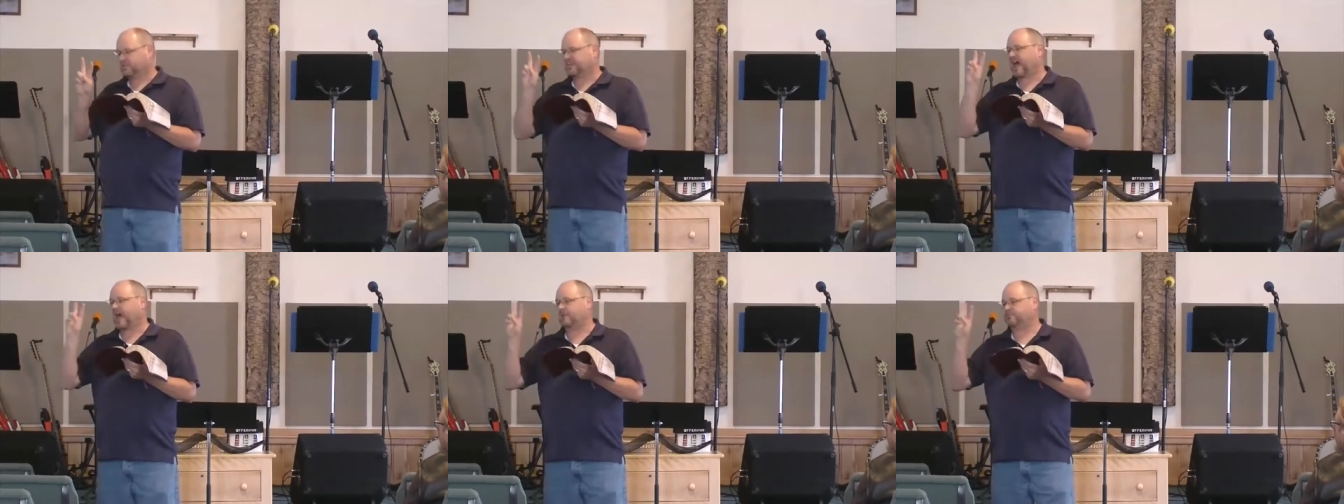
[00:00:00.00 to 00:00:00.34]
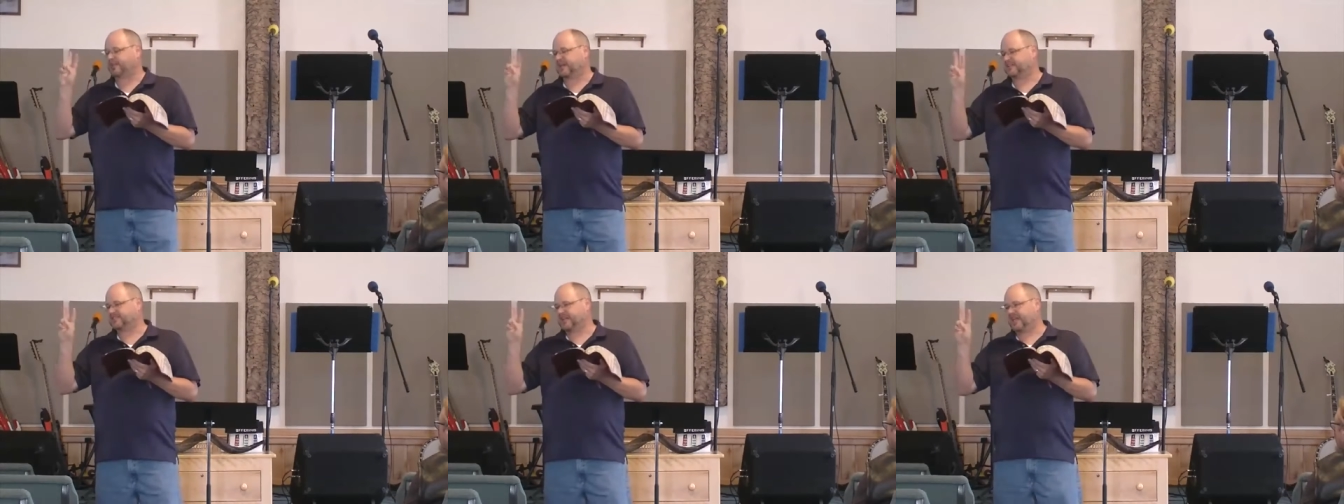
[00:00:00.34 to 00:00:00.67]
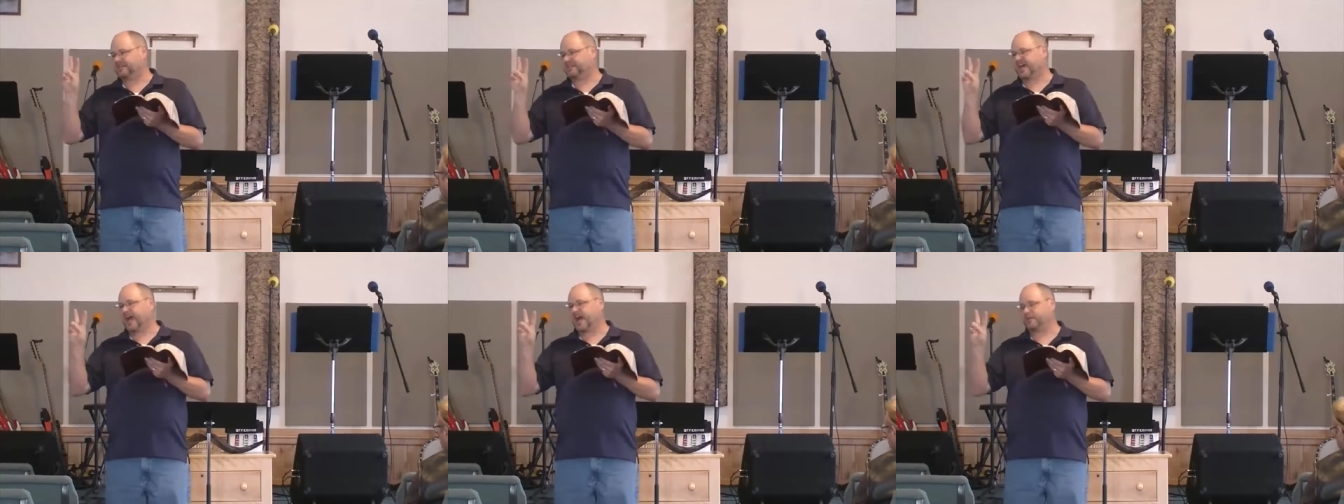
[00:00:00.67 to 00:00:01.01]
Types. I
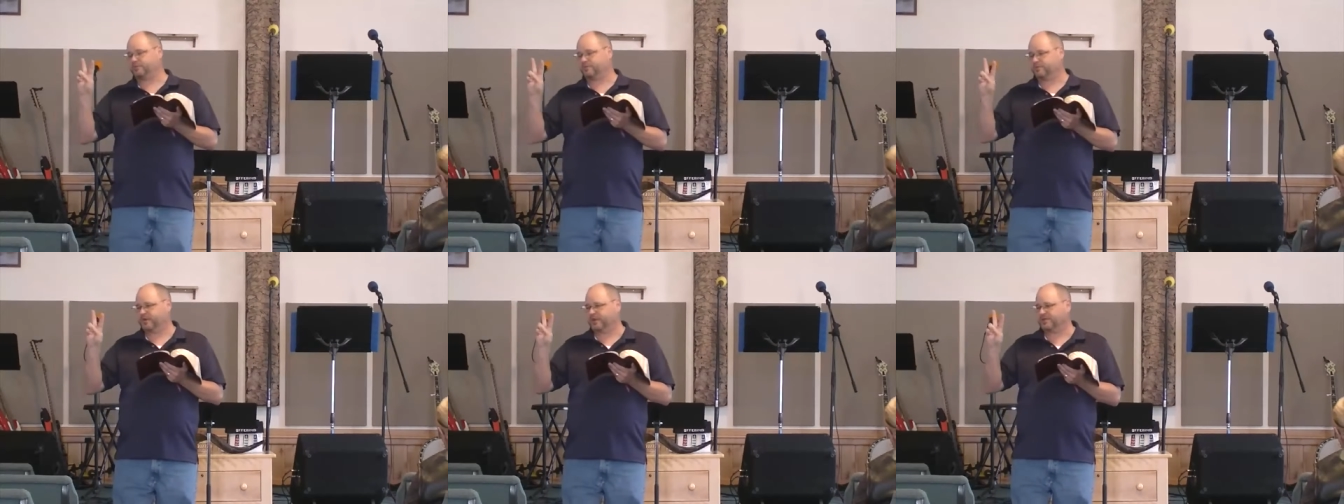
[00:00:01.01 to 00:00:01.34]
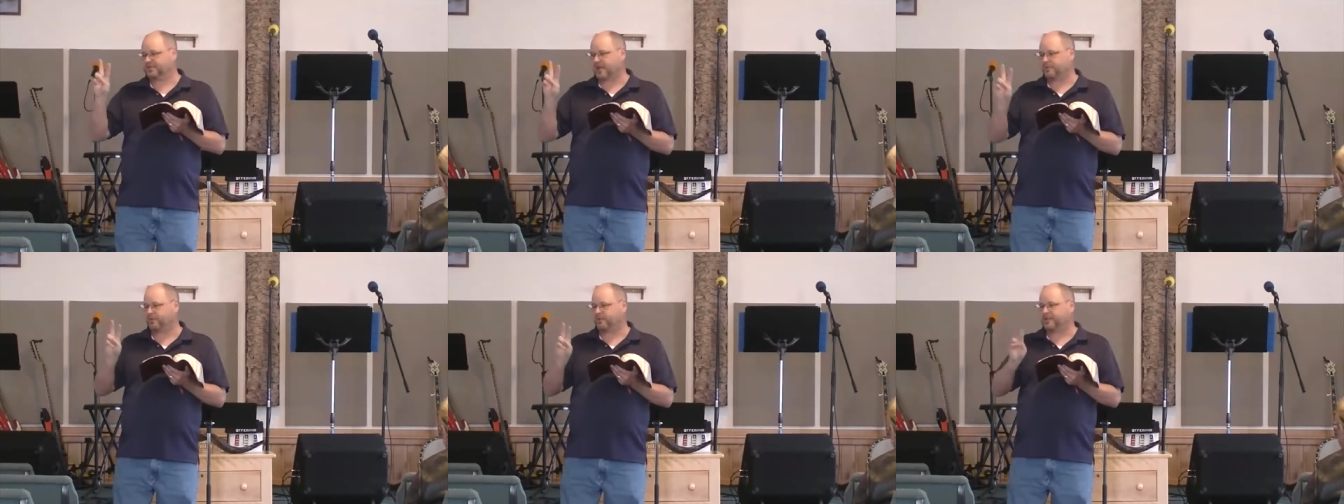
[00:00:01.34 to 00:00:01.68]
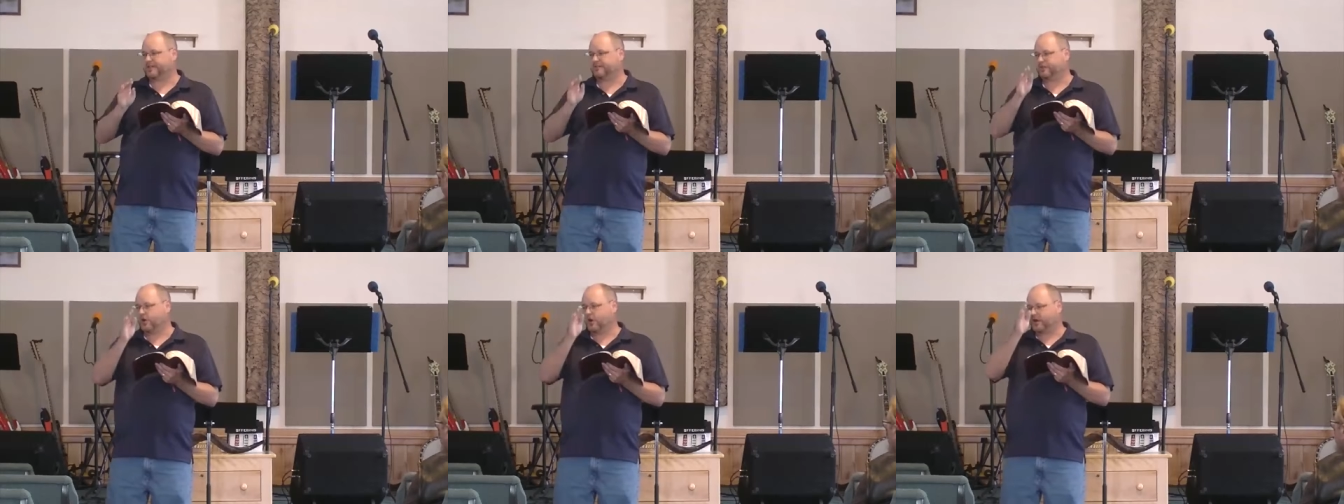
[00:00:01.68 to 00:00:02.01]
say types because I
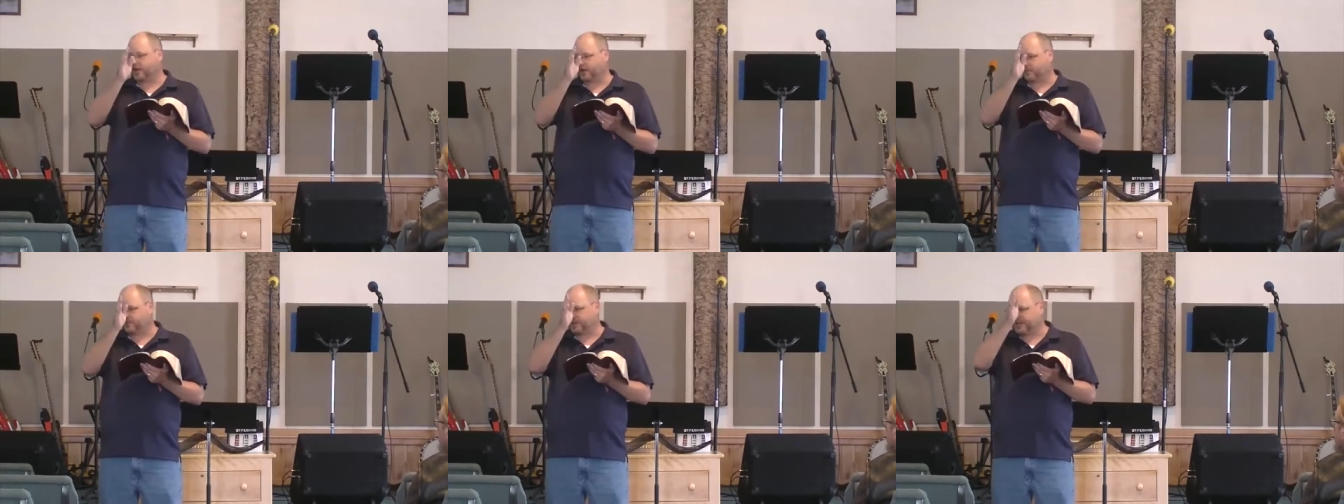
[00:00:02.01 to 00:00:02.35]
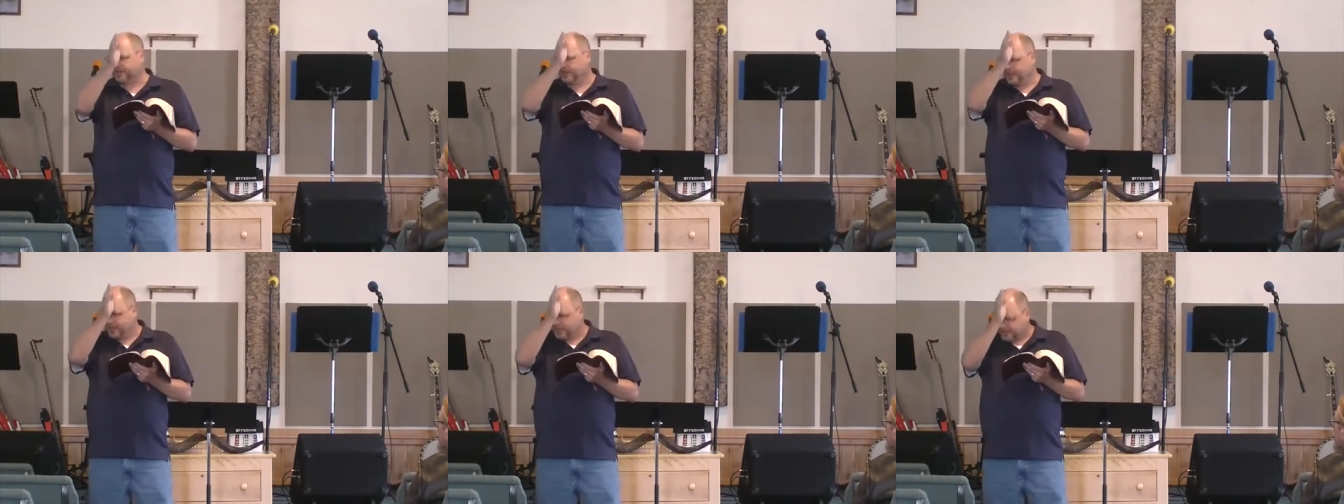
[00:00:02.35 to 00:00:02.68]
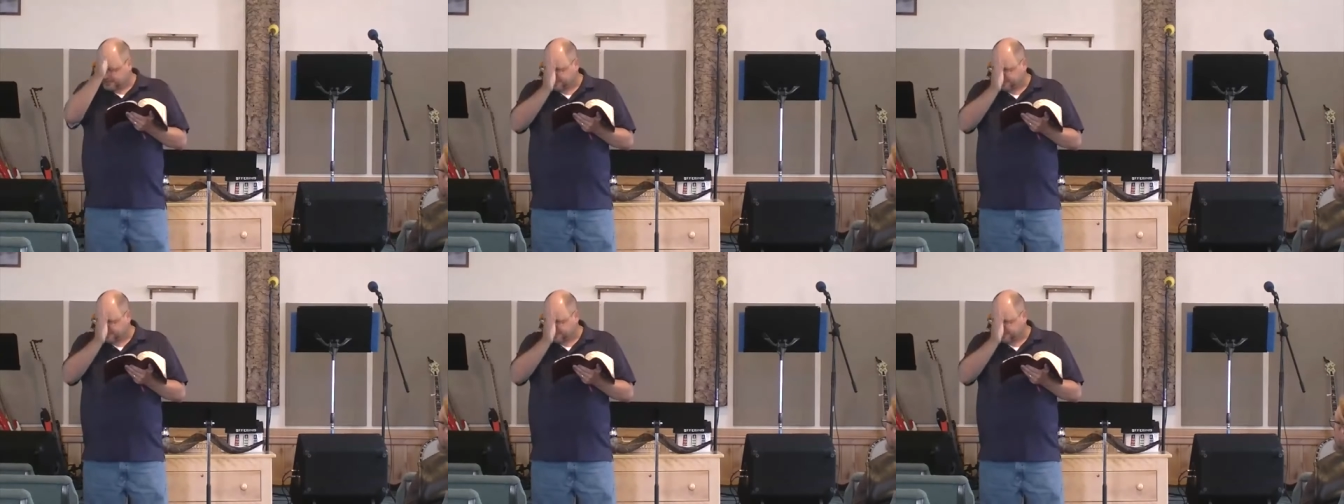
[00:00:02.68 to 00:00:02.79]
believe there are going to be